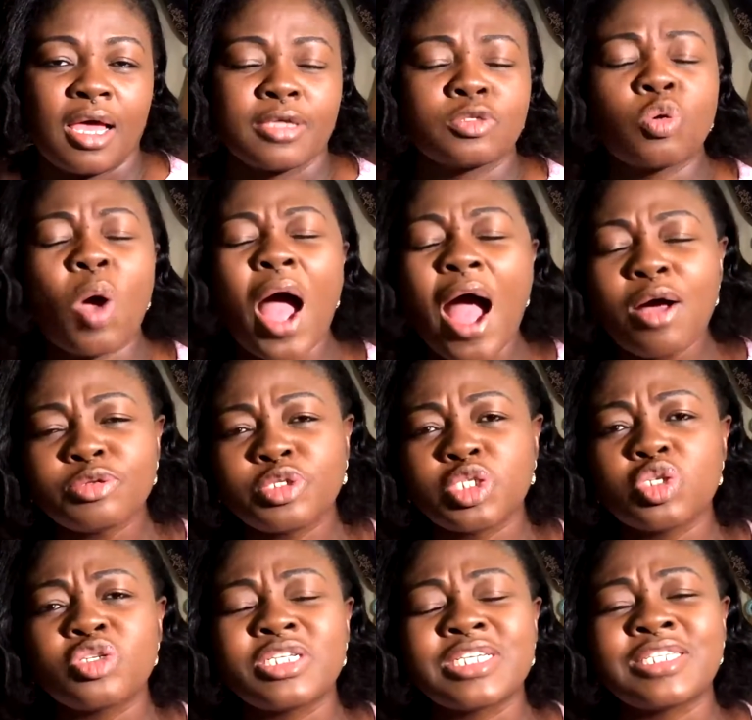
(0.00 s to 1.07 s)
So how do
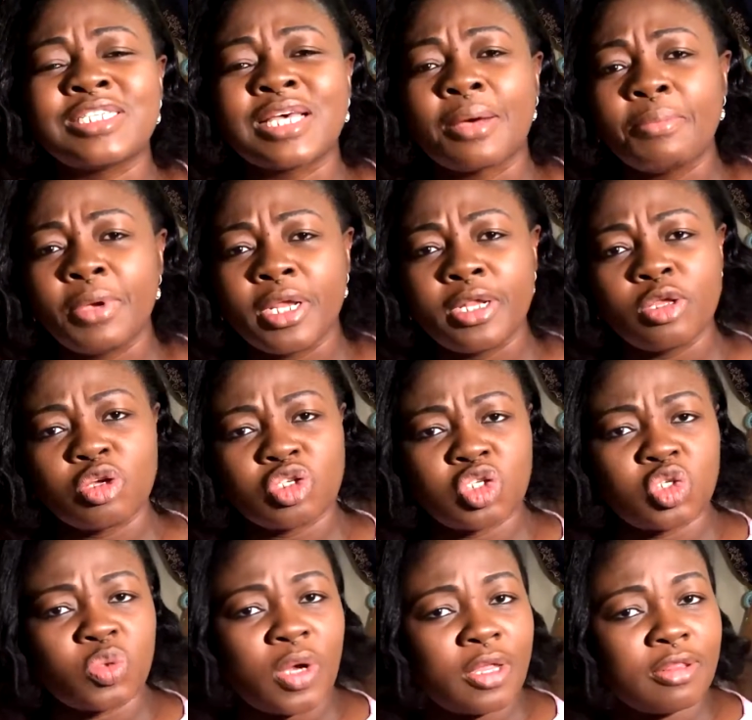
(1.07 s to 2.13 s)
you determine your
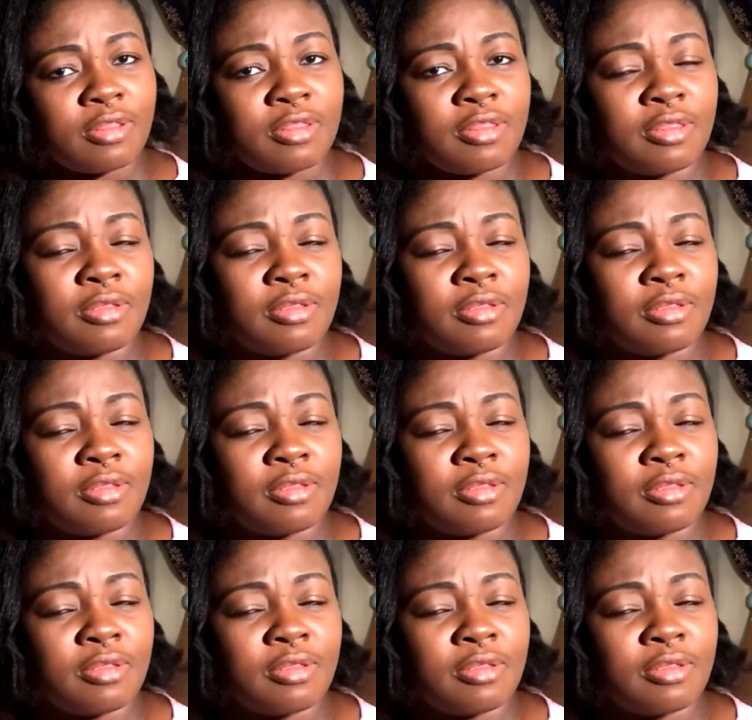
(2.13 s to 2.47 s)
strength?